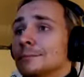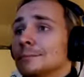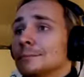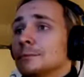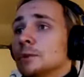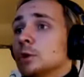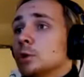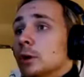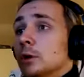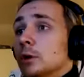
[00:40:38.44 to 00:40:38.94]

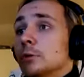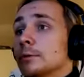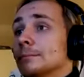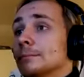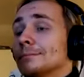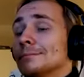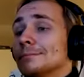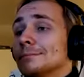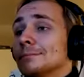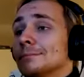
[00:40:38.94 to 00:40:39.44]
who knows?
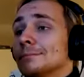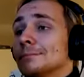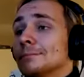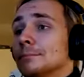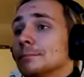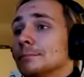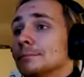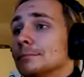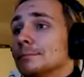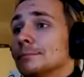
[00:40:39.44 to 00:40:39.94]

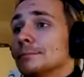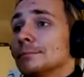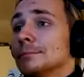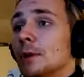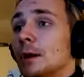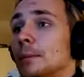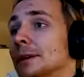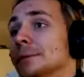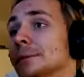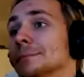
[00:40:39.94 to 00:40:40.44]
Not me.